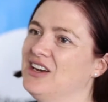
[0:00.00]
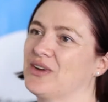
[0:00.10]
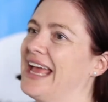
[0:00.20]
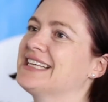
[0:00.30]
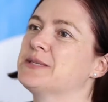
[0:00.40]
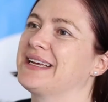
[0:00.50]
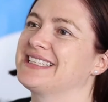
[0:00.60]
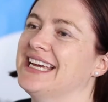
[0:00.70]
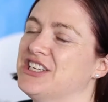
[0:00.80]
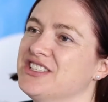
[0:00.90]
Look,
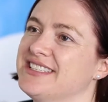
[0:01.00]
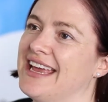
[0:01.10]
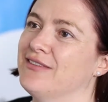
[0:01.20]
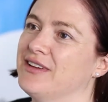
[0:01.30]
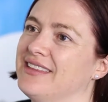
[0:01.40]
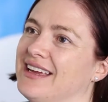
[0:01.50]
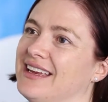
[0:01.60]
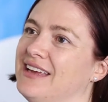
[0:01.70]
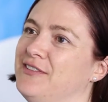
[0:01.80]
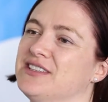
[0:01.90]
expectations are everything.
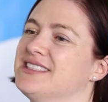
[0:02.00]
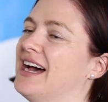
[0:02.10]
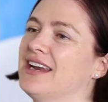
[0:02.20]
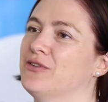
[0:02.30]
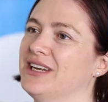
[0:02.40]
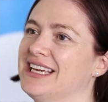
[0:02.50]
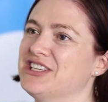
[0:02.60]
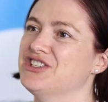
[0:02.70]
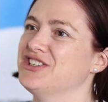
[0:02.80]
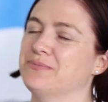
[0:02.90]
If you start a
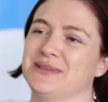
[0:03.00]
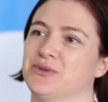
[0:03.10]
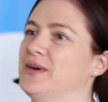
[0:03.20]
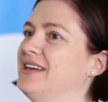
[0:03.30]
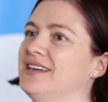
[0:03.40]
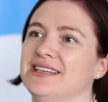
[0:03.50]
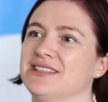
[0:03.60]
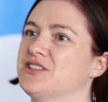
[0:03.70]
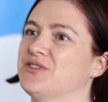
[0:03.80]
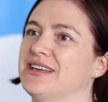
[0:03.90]
relationship between an
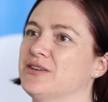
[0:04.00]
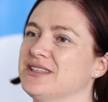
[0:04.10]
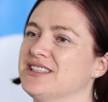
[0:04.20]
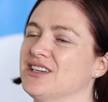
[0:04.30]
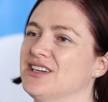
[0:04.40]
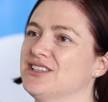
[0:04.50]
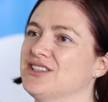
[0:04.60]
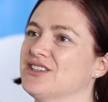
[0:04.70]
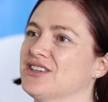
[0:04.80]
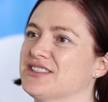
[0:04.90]
industry and a
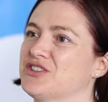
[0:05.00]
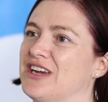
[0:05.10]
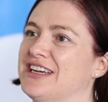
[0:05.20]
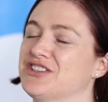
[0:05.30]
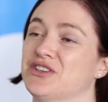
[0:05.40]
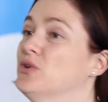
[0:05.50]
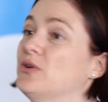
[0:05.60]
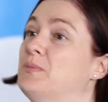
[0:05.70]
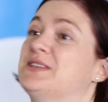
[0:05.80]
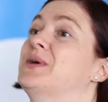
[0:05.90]
research concentration,
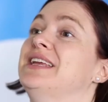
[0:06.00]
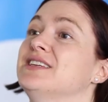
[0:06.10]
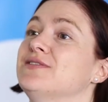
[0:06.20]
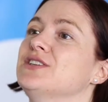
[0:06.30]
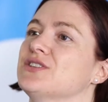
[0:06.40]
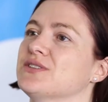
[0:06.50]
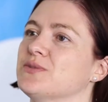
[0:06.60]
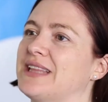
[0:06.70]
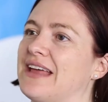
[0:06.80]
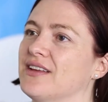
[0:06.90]
or between
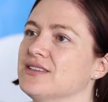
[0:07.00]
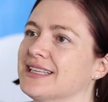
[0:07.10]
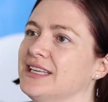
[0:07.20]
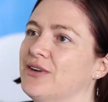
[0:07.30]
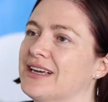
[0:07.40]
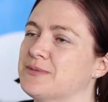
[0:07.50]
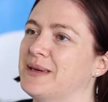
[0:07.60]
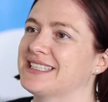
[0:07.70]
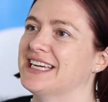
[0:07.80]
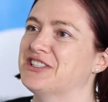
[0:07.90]
individuals without those clear
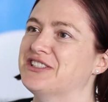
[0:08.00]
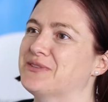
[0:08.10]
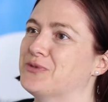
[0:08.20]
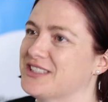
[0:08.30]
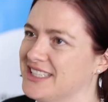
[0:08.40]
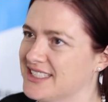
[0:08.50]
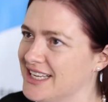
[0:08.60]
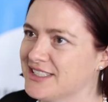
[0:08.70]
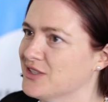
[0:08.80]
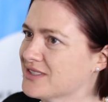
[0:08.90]
expectations of what
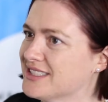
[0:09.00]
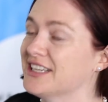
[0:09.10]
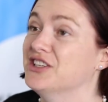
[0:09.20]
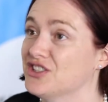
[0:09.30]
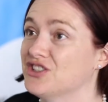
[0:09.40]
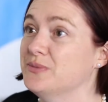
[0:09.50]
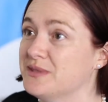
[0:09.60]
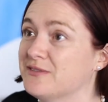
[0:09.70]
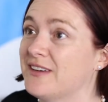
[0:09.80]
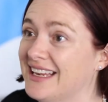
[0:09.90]
success looks like, you're doomed
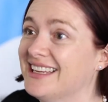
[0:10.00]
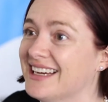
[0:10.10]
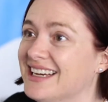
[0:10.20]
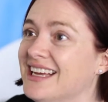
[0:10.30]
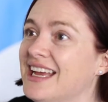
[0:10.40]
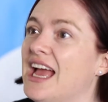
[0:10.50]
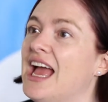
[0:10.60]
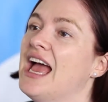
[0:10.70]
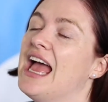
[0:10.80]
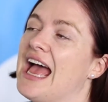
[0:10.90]
to failure.
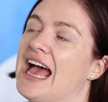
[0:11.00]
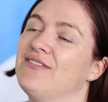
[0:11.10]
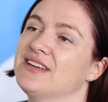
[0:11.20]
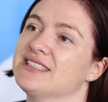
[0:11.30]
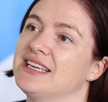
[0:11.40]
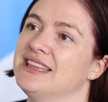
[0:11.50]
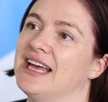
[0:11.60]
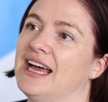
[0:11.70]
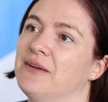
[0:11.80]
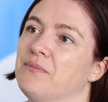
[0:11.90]
Having said
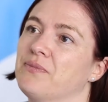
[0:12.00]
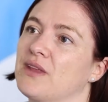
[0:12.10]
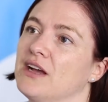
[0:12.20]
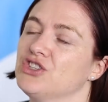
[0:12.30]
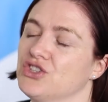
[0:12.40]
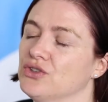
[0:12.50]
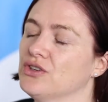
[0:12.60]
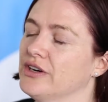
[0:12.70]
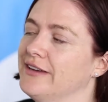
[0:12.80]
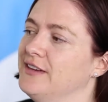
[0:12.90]
that,
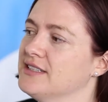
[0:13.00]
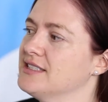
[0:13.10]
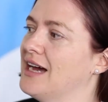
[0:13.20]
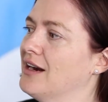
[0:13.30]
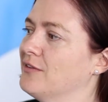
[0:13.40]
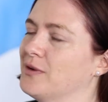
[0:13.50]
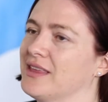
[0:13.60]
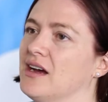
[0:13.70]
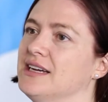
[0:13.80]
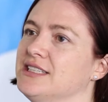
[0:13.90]
sure, if you start off with
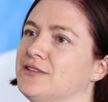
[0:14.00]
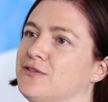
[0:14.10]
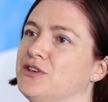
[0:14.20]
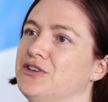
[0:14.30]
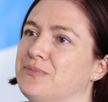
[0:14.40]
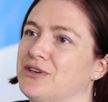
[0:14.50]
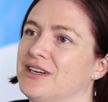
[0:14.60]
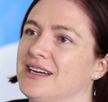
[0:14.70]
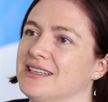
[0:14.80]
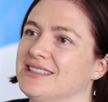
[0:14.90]
an idea for a new
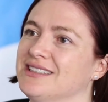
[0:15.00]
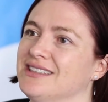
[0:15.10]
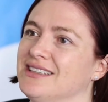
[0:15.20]
product,